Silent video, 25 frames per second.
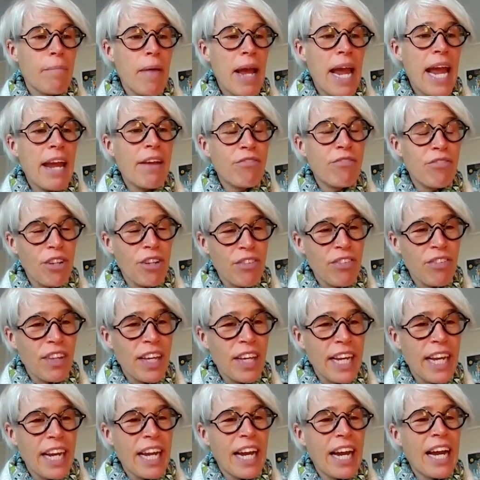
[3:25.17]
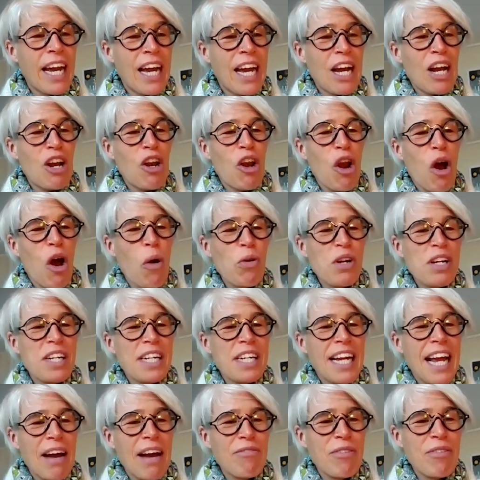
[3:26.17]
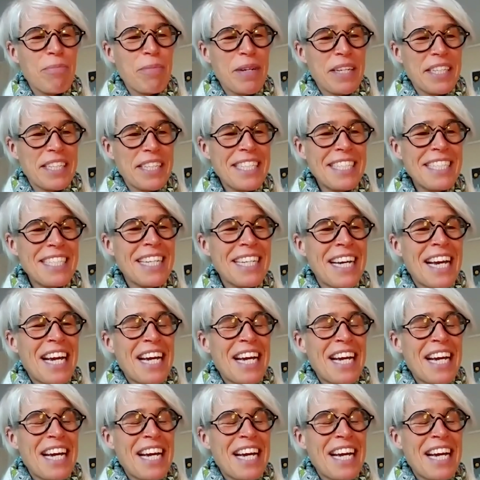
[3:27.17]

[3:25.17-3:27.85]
everything local government.